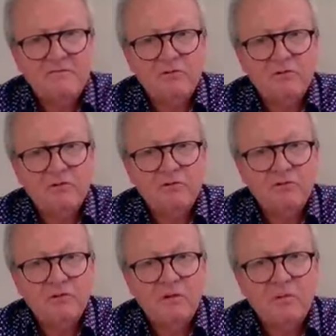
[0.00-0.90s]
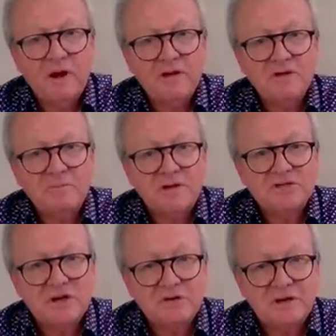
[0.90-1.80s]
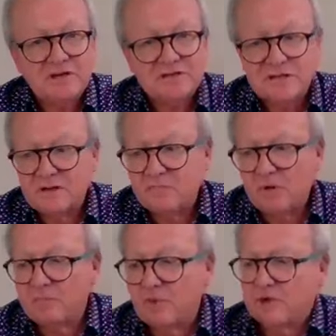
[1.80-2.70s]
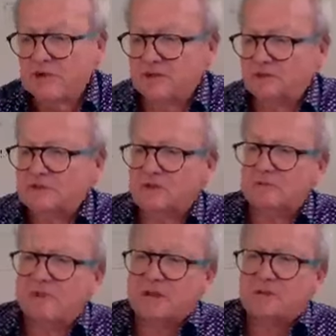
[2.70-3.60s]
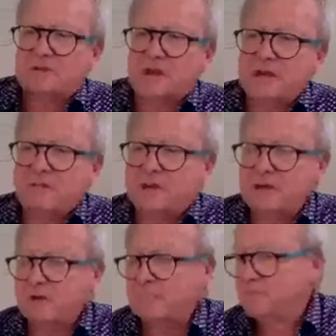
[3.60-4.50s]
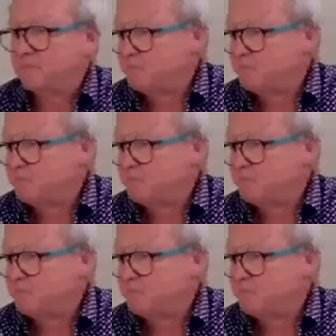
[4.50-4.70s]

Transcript: for a wine to be showcased in a proper way. So back to the Lehman.